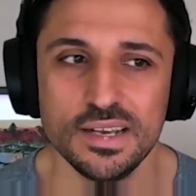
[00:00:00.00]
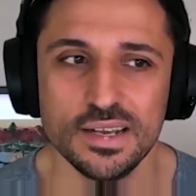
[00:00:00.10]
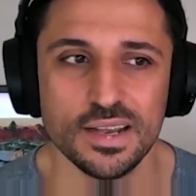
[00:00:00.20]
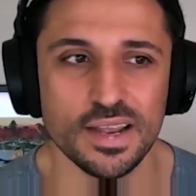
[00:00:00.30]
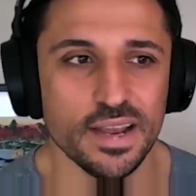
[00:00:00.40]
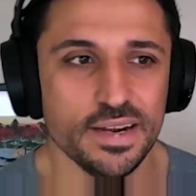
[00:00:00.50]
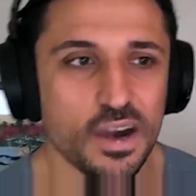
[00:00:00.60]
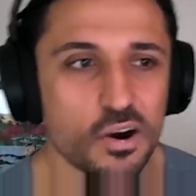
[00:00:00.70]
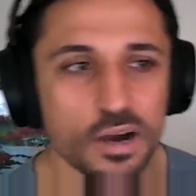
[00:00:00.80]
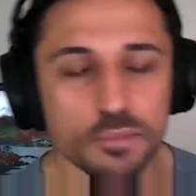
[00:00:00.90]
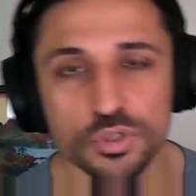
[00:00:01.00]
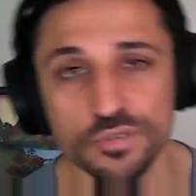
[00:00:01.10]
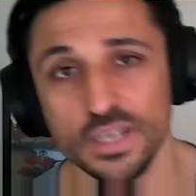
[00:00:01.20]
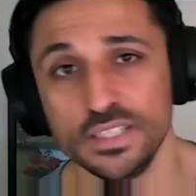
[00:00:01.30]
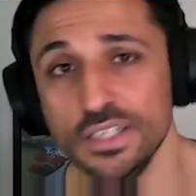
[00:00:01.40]
And now, come
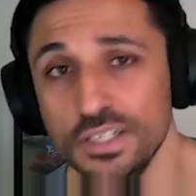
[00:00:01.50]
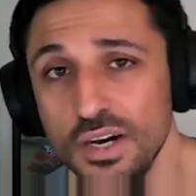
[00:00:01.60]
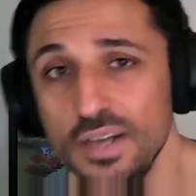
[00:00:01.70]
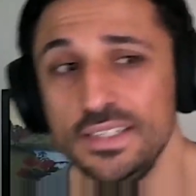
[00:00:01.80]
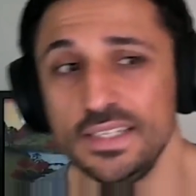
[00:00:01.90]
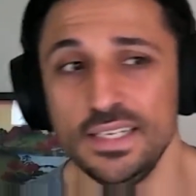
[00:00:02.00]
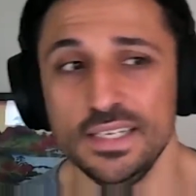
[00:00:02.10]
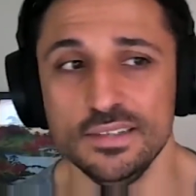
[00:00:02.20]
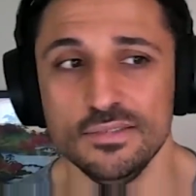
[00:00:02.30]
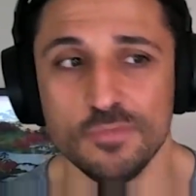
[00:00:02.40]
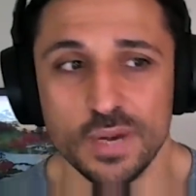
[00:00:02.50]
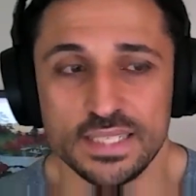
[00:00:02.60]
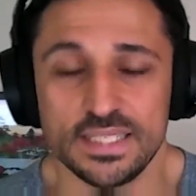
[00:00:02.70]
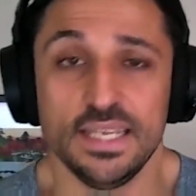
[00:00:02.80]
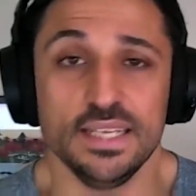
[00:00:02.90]
2019, we're
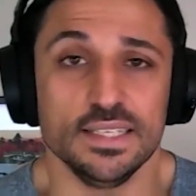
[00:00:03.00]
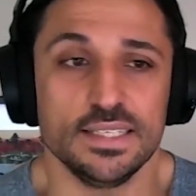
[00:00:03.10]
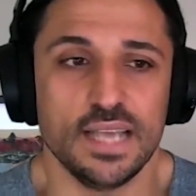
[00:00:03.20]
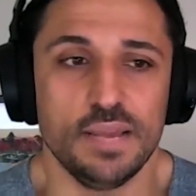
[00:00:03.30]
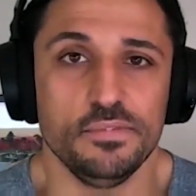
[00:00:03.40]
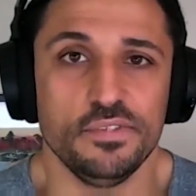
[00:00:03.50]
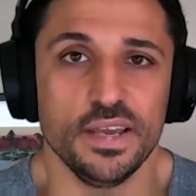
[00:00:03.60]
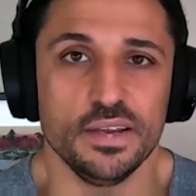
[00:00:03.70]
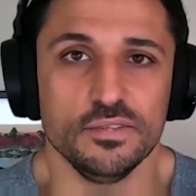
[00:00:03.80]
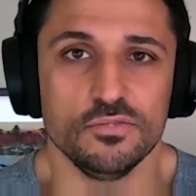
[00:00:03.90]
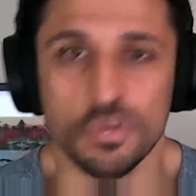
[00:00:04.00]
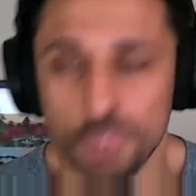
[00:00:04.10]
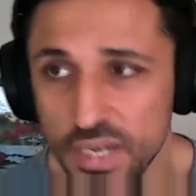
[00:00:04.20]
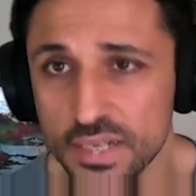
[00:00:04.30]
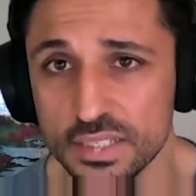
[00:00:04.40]
seeing the same thing repeat
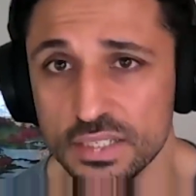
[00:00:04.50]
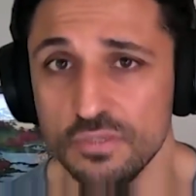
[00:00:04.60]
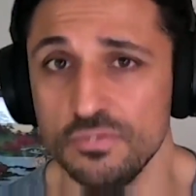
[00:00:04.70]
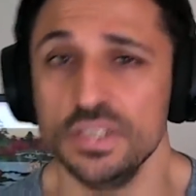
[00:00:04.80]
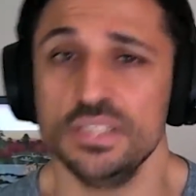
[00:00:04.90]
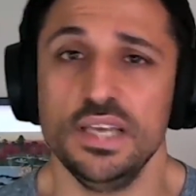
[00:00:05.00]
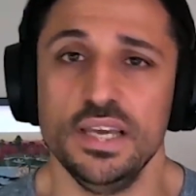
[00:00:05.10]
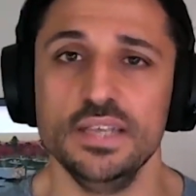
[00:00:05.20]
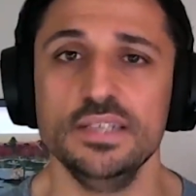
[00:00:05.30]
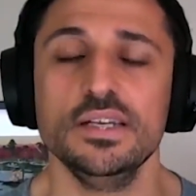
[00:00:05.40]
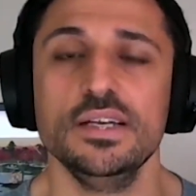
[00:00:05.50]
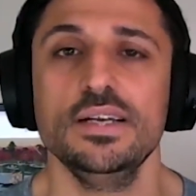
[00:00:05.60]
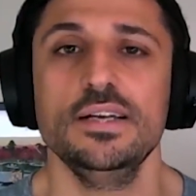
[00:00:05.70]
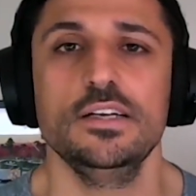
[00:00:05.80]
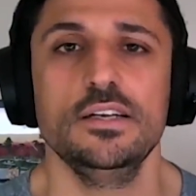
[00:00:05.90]
itself. We're seeing
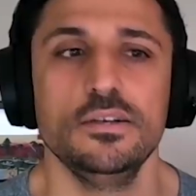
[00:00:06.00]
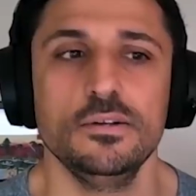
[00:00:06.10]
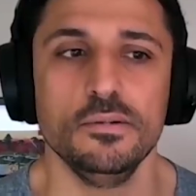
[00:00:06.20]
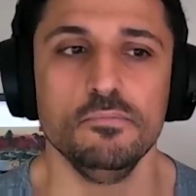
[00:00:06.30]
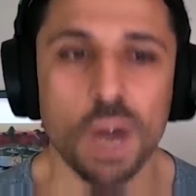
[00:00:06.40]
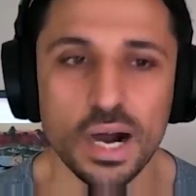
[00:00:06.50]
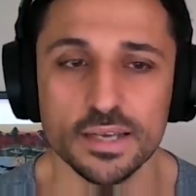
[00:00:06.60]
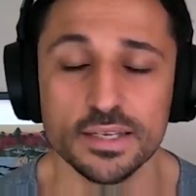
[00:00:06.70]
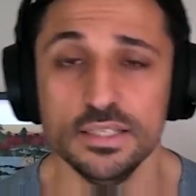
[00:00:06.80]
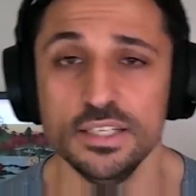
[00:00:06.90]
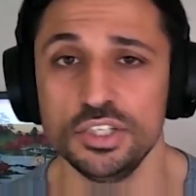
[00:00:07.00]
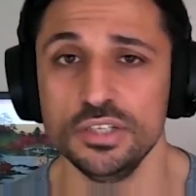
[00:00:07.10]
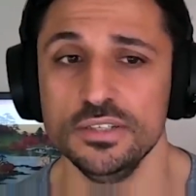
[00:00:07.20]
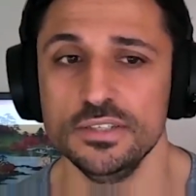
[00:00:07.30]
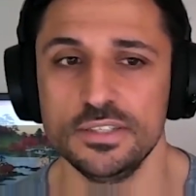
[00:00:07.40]
market
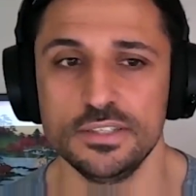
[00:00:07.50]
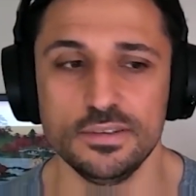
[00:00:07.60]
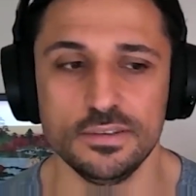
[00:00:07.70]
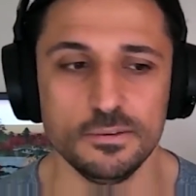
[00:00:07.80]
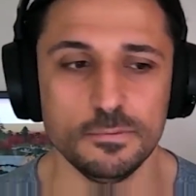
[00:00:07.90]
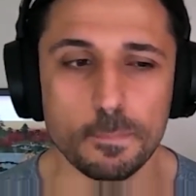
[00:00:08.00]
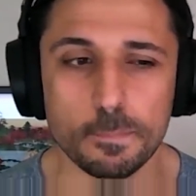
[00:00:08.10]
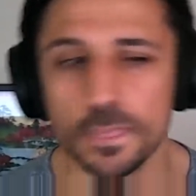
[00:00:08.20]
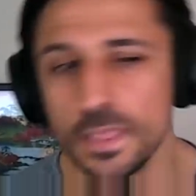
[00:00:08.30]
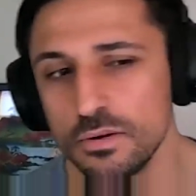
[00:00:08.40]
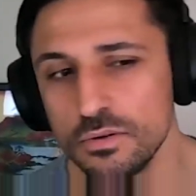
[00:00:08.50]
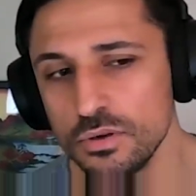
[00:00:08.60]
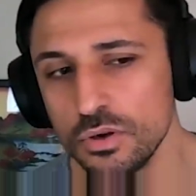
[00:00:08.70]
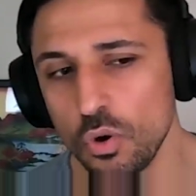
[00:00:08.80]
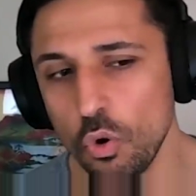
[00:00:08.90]
conditions
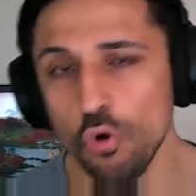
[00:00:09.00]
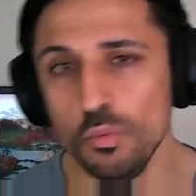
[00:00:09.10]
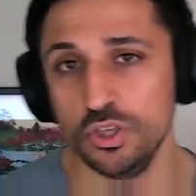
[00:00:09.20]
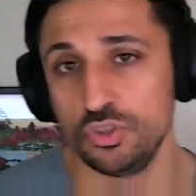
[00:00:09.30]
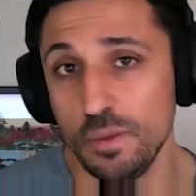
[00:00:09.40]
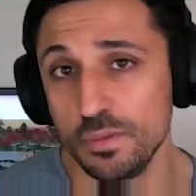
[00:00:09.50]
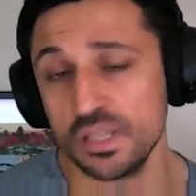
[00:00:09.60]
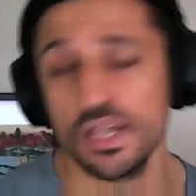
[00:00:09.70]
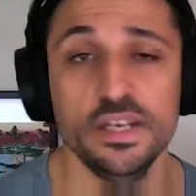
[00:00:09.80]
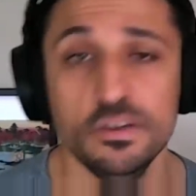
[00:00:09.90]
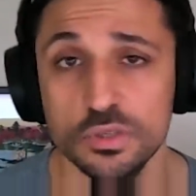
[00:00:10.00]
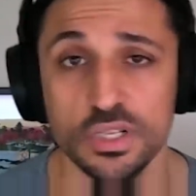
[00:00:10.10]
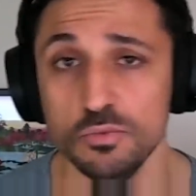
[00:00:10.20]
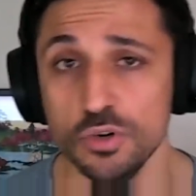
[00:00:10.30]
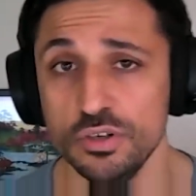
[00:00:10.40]
almost replicating what they
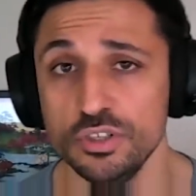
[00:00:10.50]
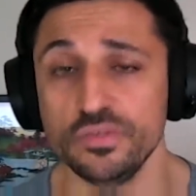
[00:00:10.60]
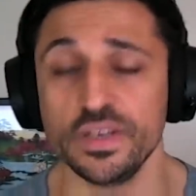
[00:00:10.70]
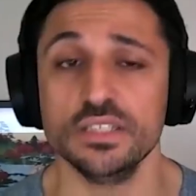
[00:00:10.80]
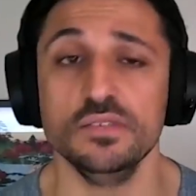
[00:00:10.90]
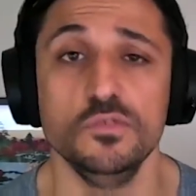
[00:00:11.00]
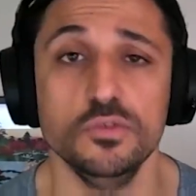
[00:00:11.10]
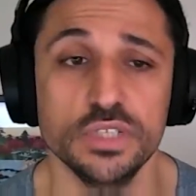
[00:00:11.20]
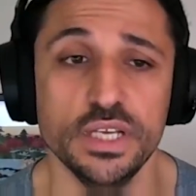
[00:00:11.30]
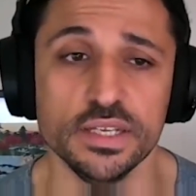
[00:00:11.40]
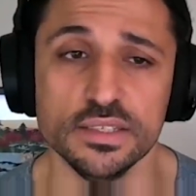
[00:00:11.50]
were in 2014.